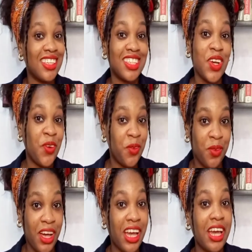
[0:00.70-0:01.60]
So
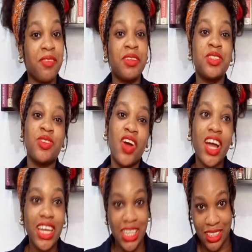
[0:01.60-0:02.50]
I have been
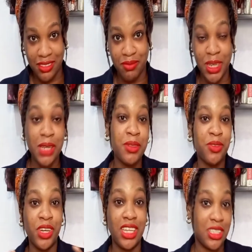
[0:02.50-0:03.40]
trying. My name is
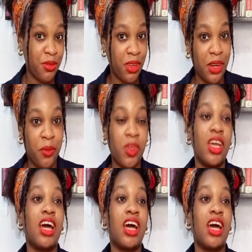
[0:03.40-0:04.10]
Bucket Tiffy anyway.